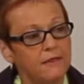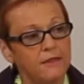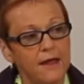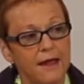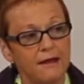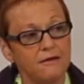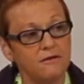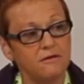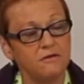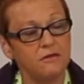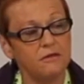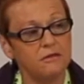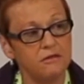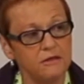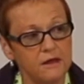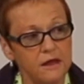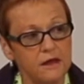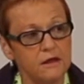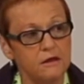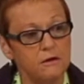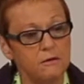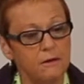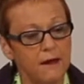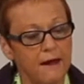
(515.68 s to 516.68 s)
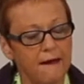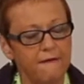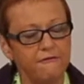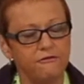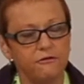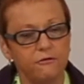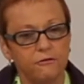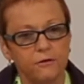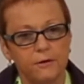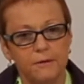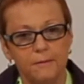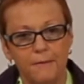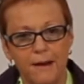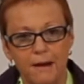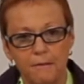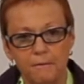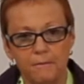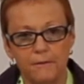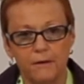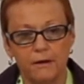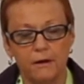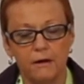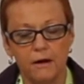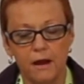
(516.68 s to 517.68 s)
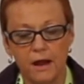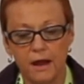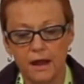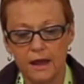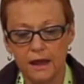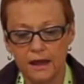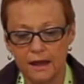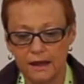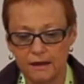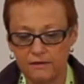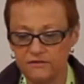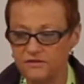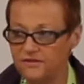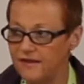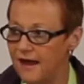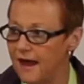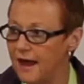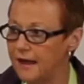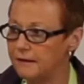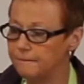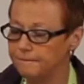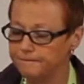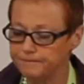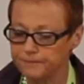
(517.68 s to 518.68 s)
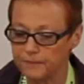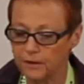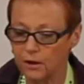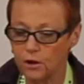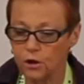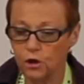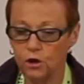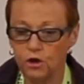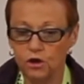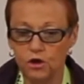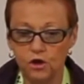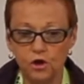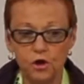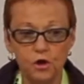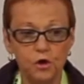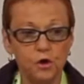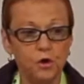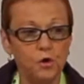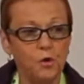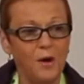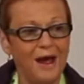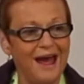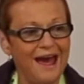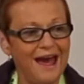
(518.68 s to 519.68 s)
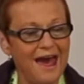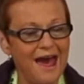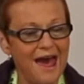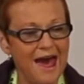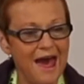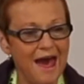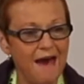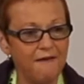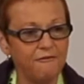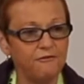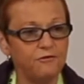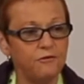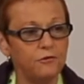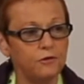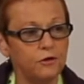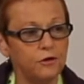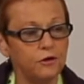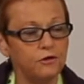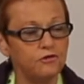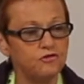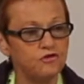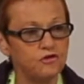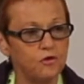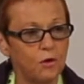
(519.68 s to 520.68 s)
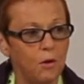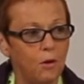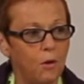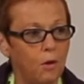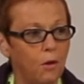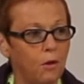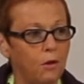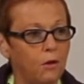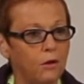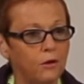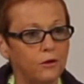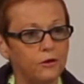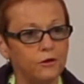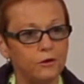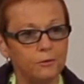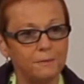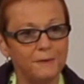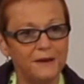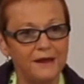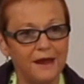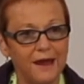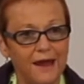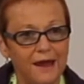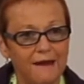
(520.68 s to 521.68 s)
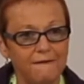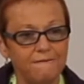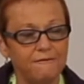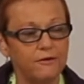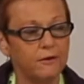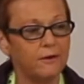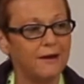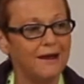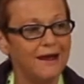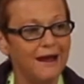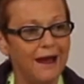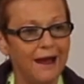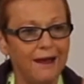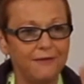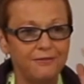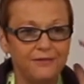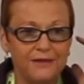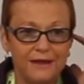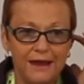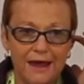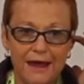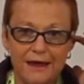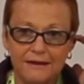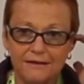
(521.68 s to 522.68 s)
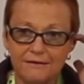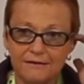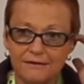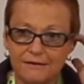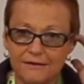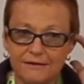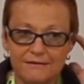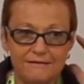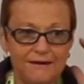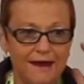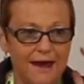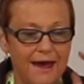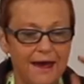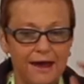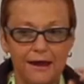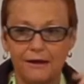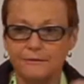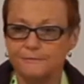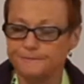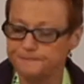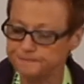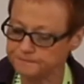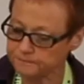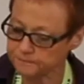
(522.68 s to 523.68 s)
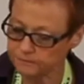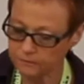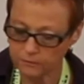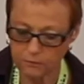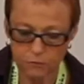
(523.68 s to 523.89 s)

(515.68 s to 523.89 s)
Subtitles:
And that's the thing you have to remember is that you have to control your behavior. At the end of the day,